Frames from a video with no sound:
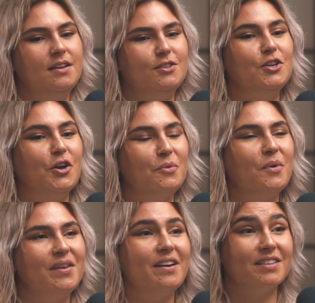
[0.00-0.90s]
to know
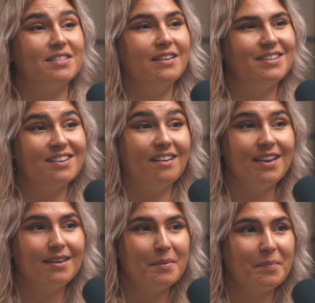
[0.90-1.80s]
what the other side is
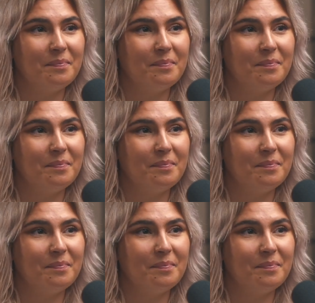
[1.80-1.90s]
like.